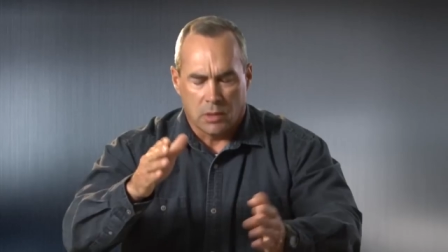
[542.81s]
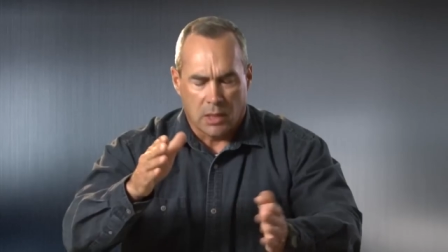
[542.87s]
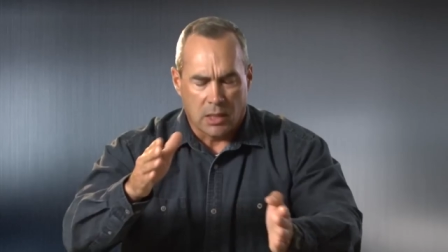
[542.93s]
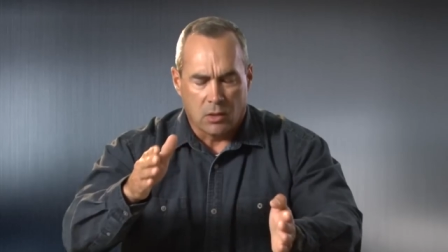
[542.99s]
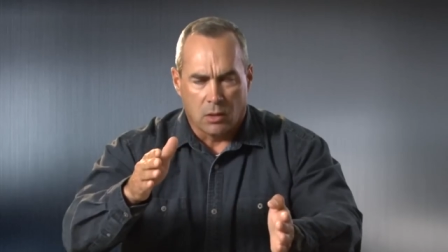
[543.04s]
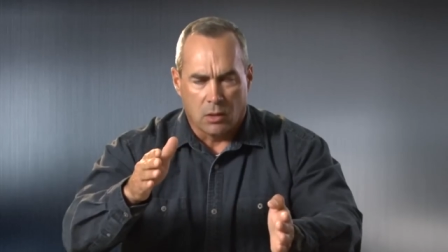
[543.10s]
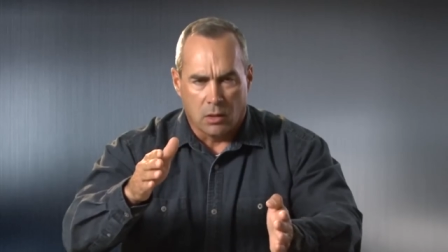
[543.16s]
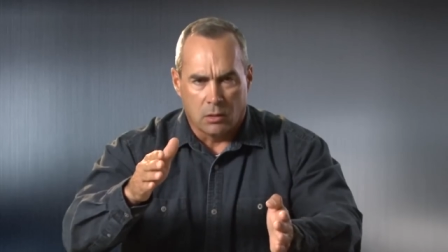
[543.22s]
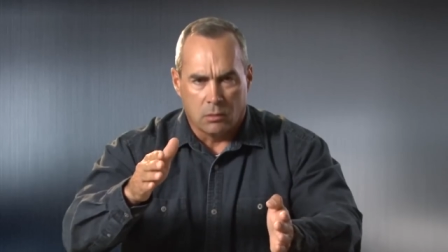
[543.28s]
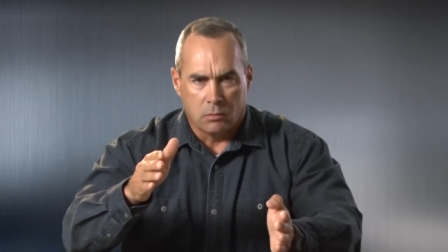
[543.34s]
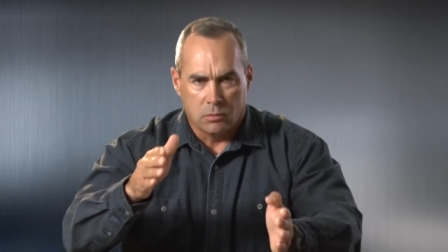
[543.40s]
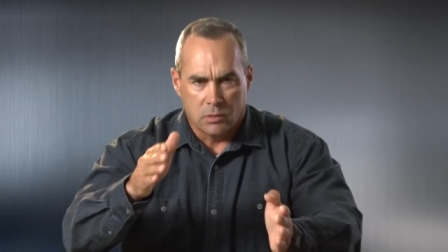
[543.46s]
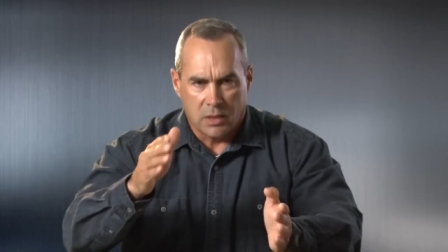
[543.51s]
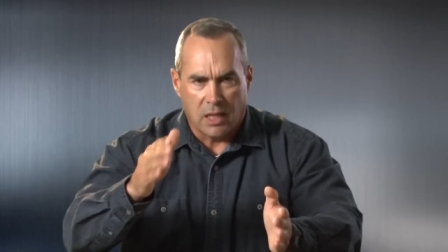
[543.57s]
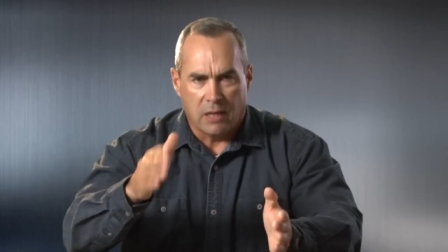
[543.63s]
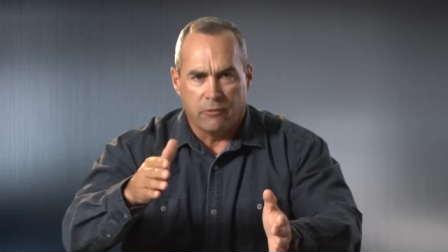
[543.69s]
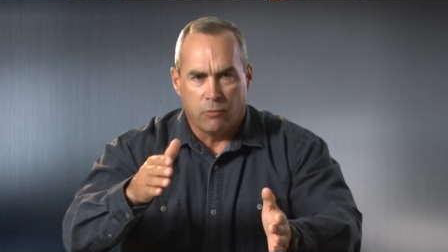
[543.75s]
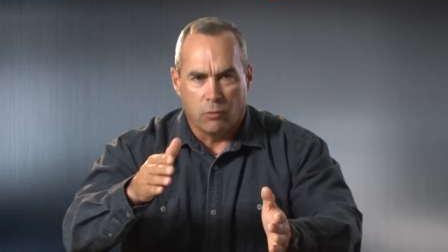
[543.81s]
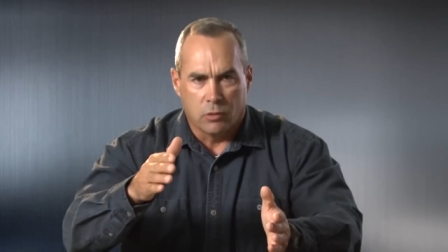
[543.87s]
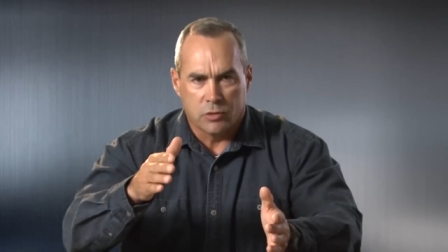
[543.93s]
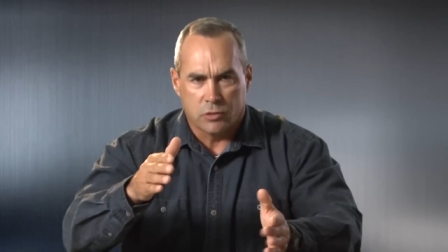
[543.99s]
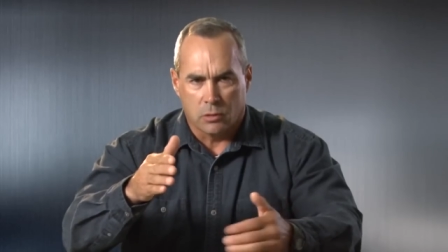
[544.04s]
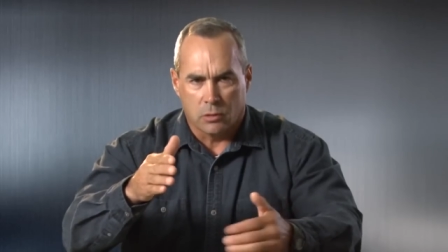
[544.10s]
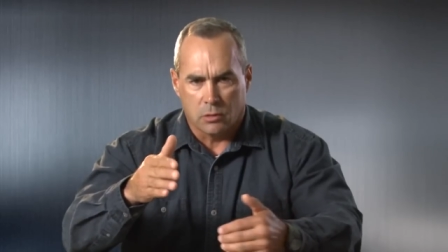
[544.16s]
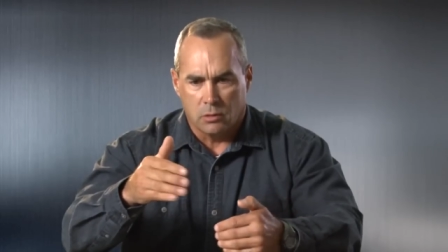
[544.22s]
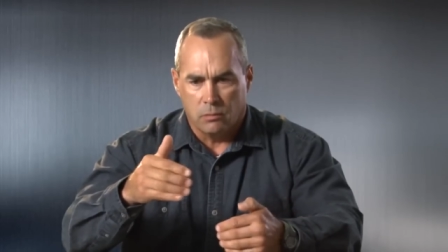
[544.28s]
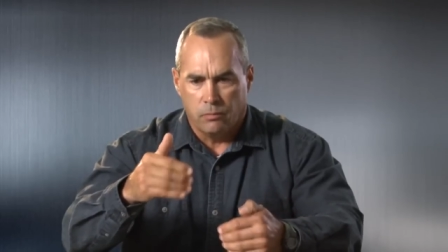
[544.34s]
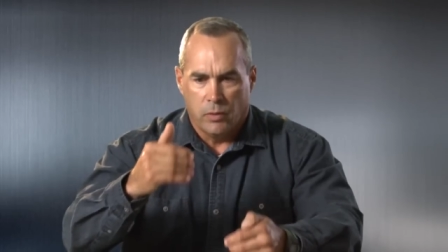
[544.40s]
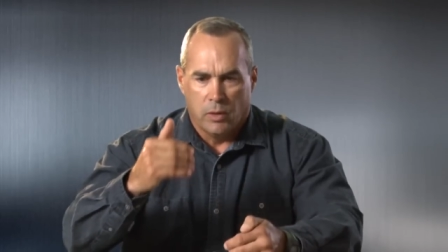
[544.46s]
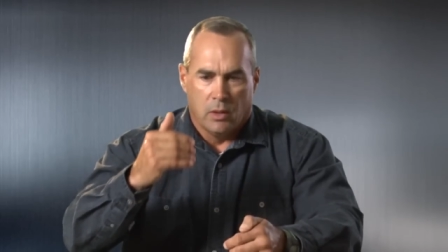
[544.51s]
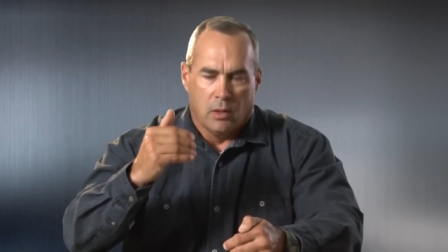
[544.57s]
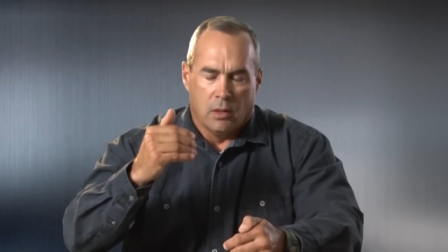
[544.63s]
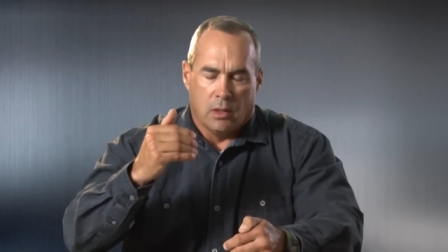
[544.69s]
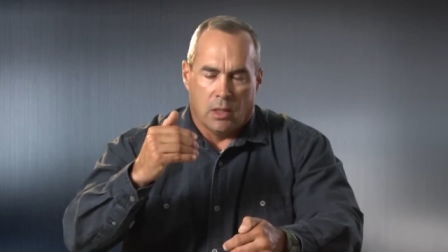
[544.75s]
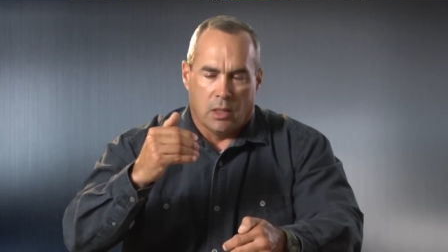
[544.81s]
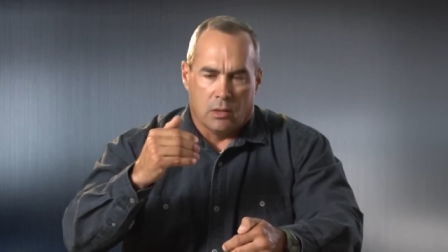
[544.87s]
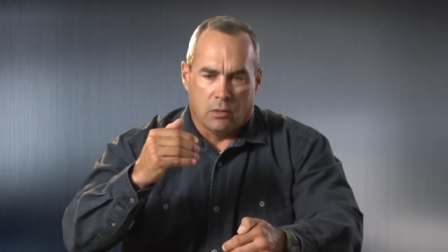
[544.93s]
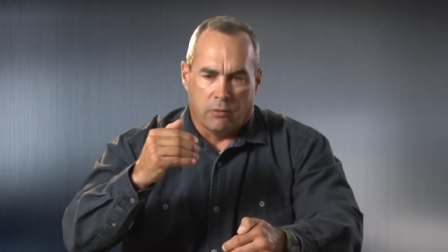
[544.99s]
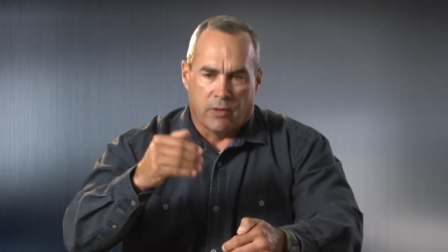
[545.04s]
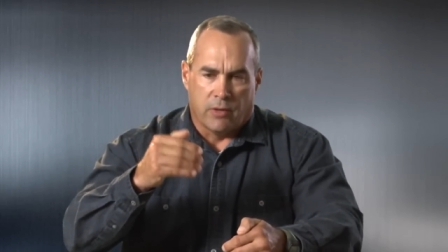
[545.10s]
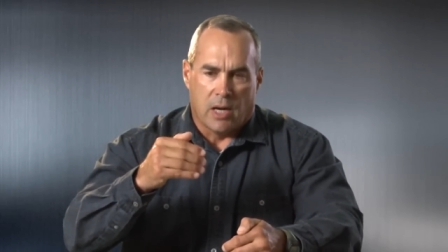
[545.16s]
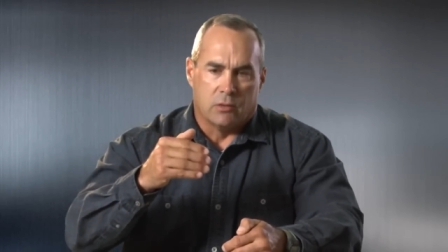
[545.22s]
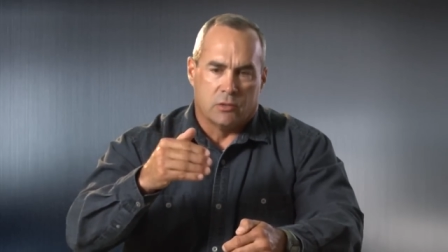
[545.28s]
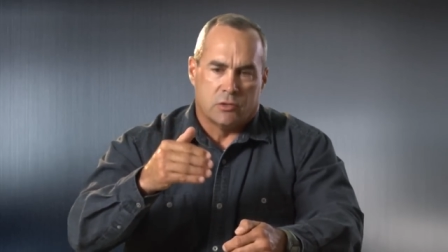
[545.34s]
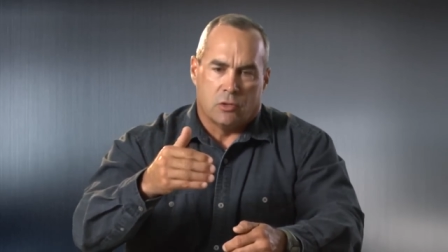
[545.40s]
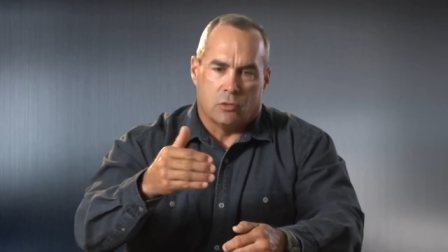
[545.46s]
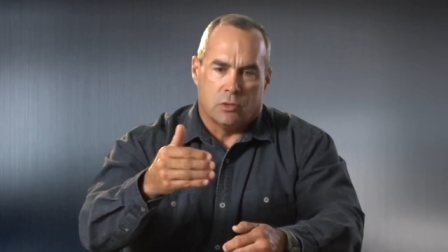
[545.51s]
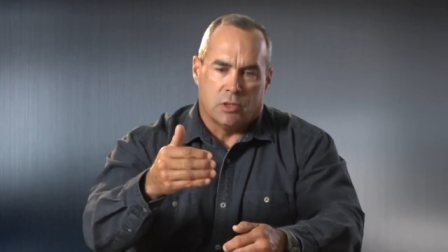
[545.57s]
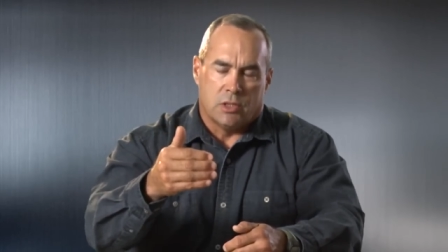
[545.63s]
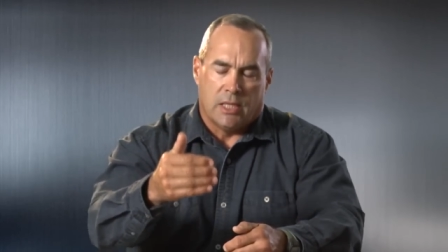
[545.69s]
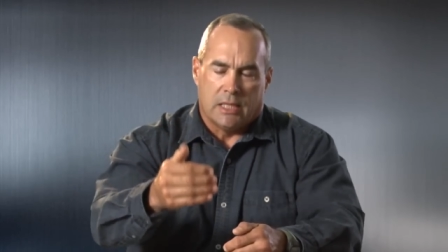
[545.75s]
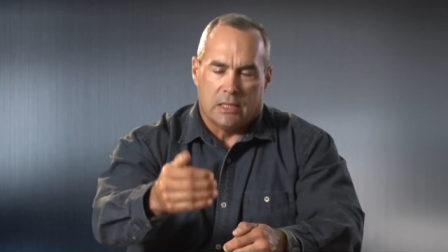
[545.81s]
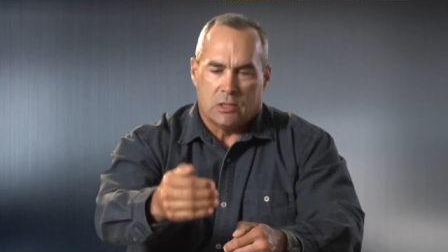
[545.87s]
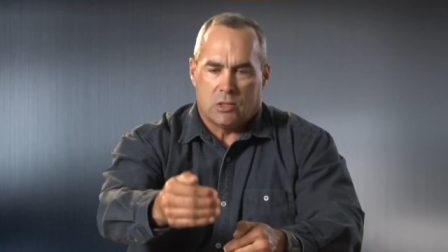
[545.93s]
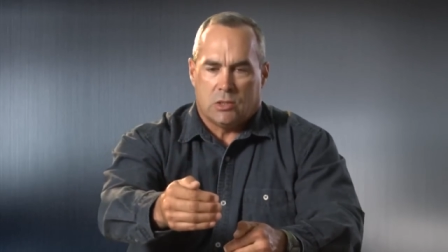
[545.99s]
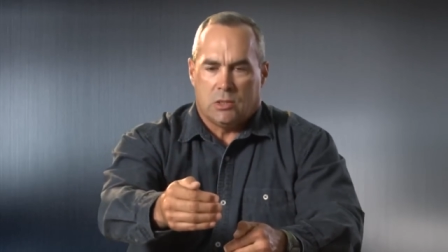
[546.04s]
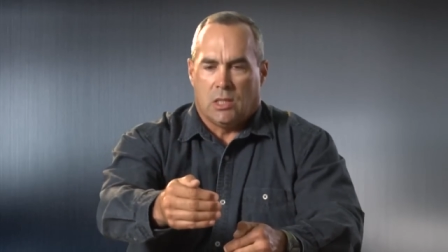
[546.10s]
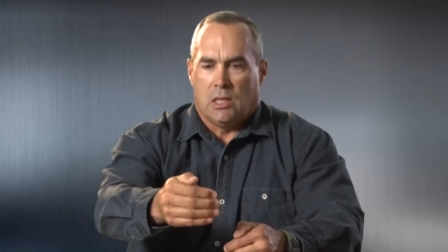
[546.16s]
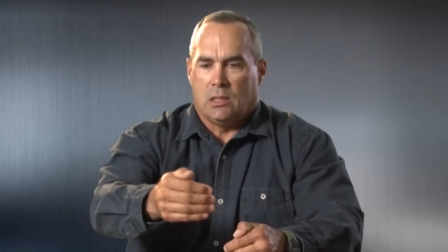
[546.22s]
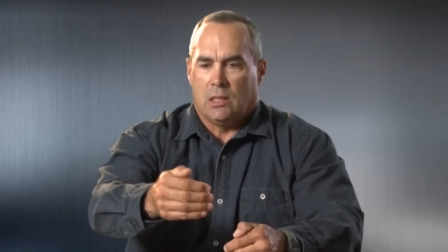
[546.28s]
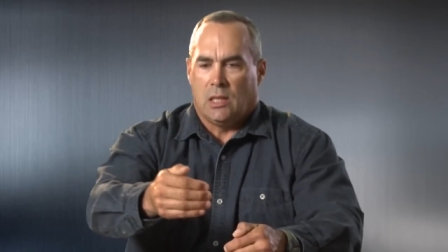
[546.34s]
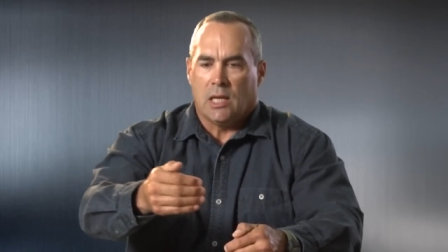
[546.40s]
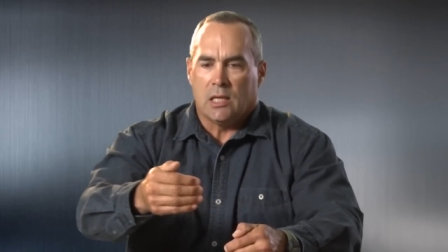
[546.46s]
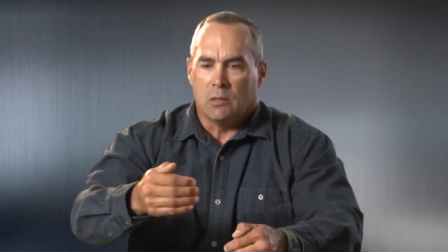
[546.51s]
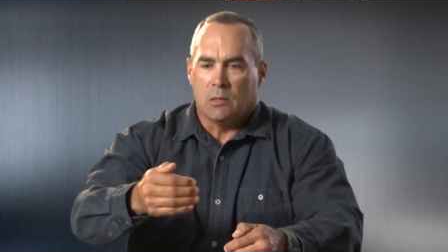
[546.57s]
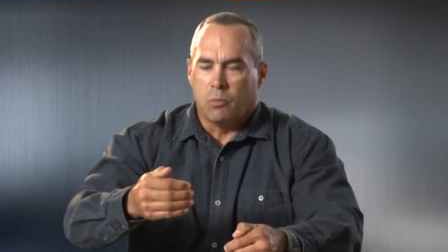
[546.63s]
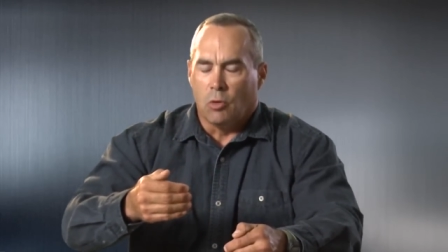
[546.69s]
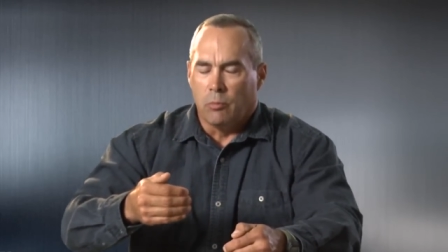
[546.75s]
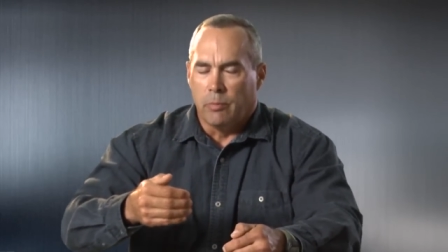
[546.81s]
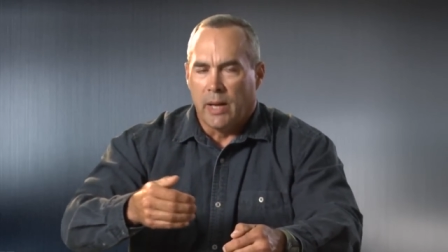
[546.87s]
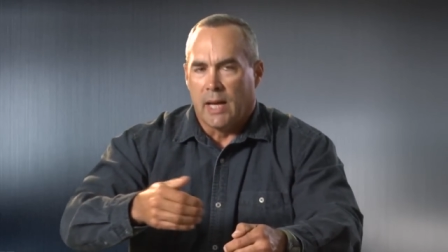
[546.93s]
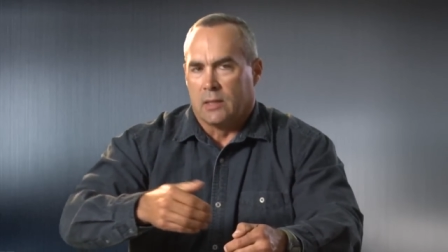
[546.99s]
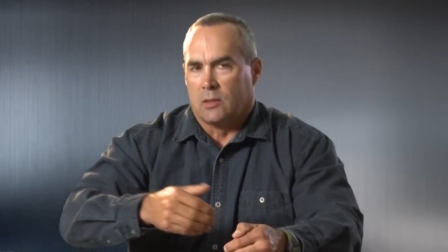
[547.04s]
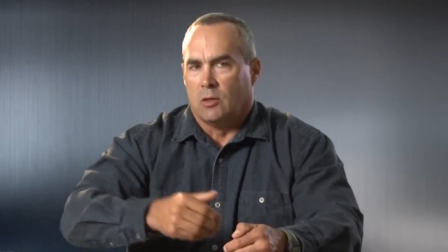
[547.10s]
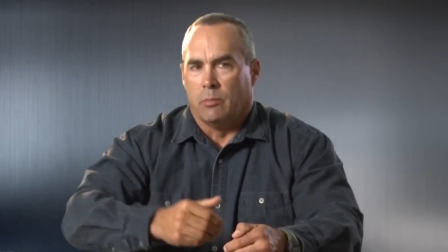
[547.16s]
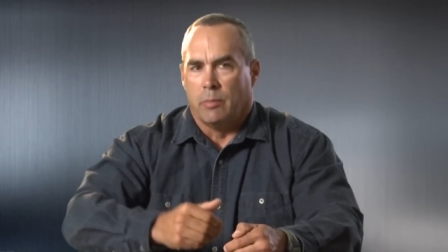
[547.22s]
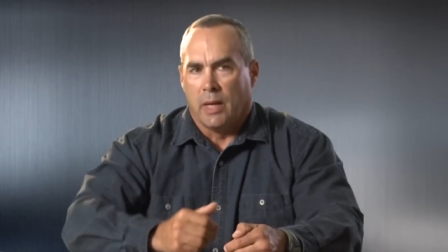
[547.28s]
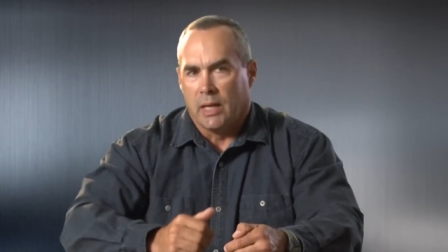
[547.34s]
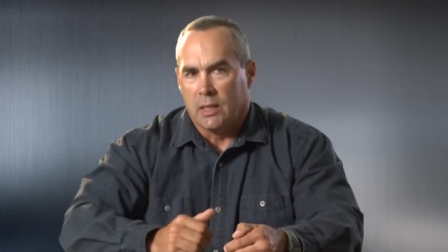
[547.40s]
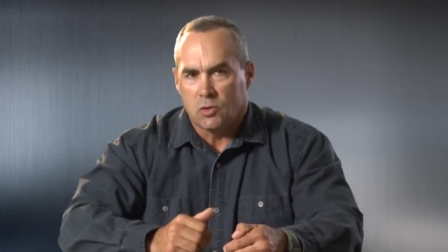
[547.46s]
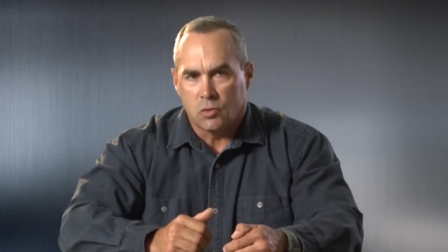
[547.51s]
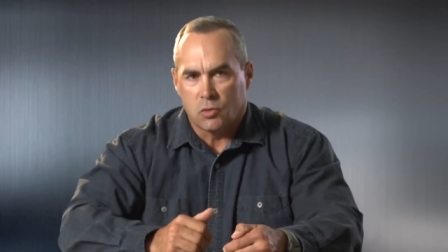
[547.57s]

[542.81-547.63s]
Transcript: they call K4 circle, and the fire was so intense they had to pull back to base.